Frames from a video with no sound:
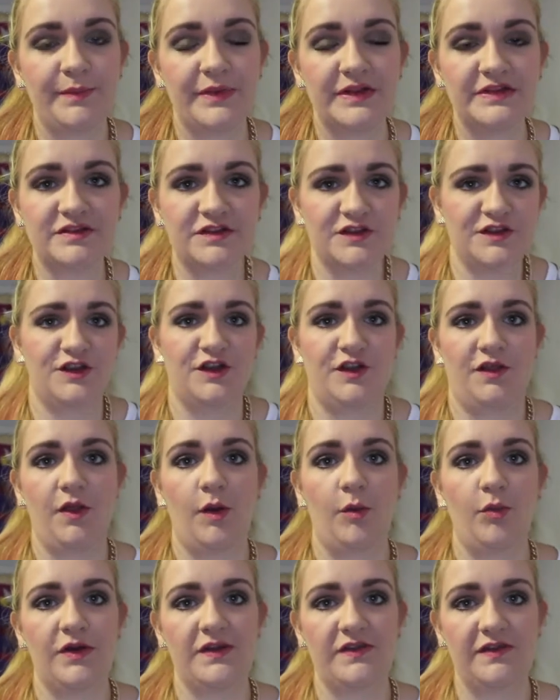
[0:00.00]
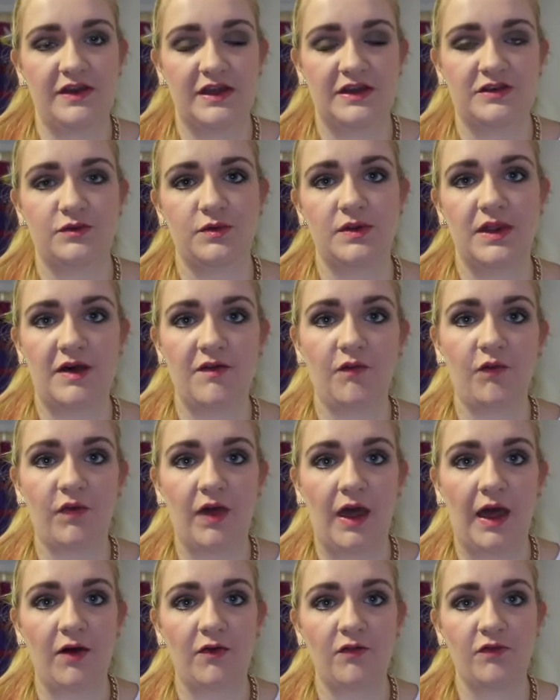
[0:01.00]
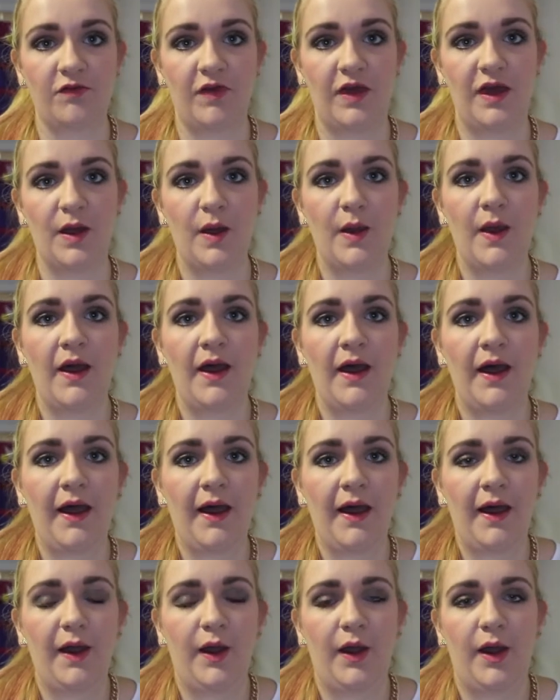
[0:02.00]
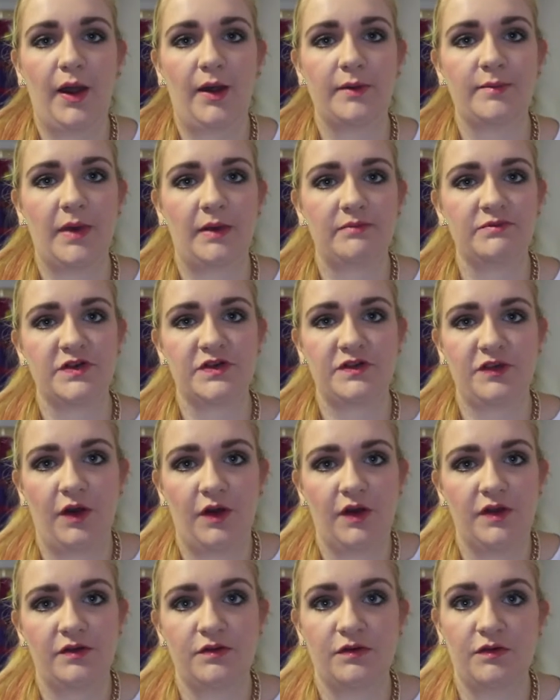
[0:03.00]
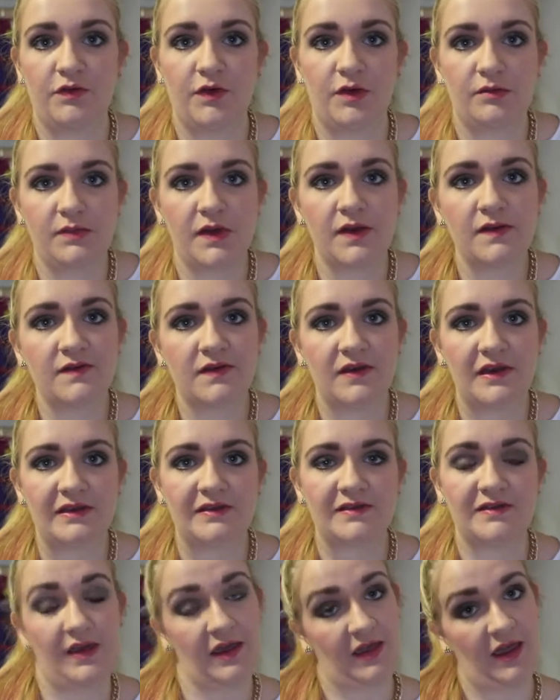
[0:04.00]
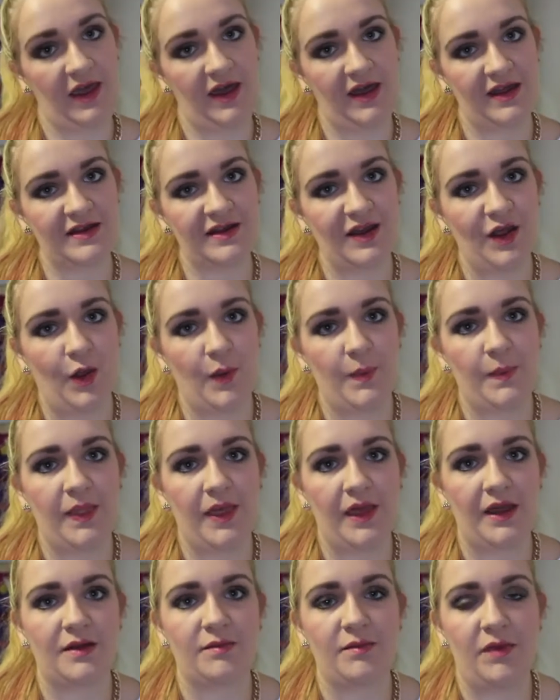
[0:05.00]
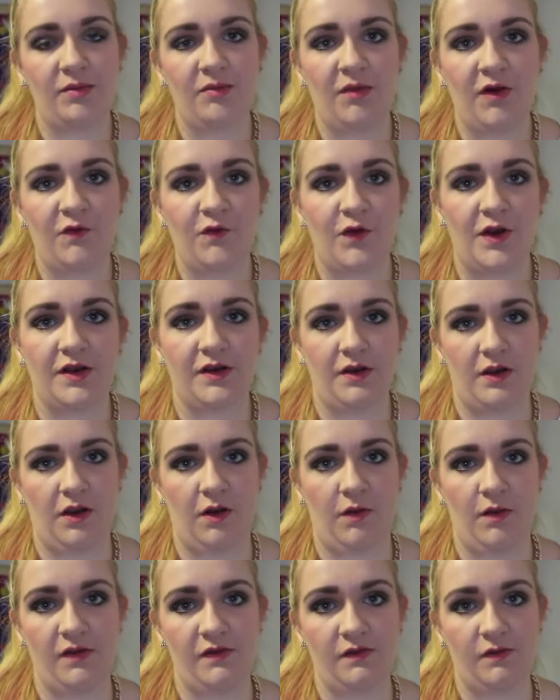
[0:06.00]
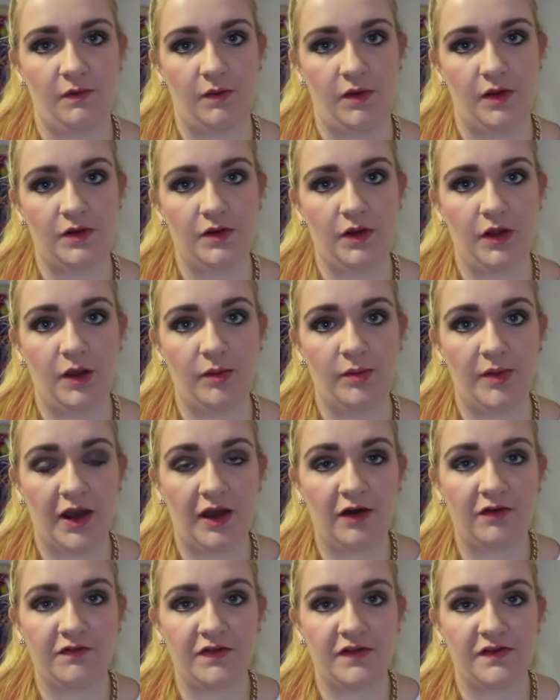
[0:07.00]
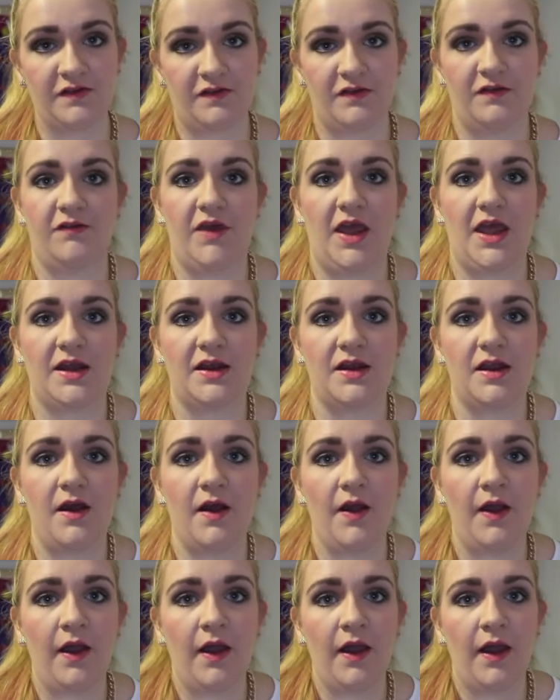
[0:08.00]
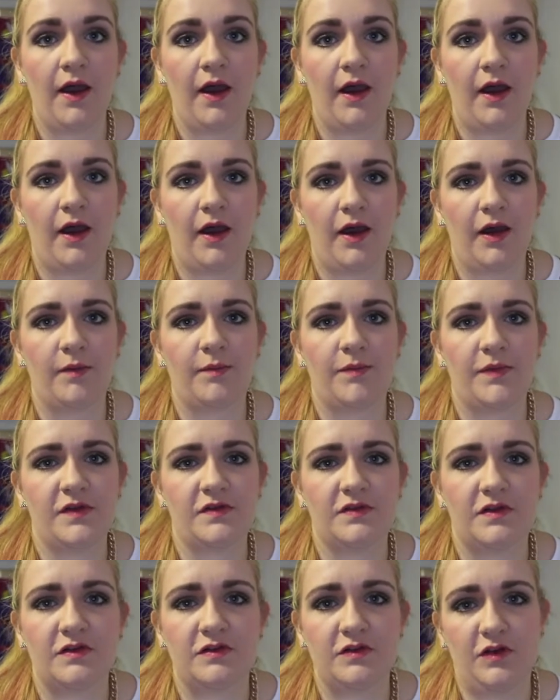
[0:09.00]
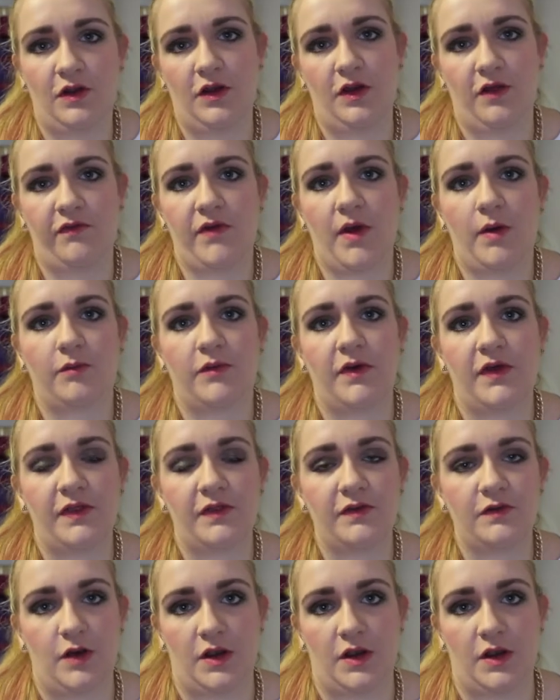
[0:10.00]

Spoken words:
It's just another pretty casual outfit. I'm just going to a few meetings again and then me and my friend are going to an Urban Outfitters event. It's a student event with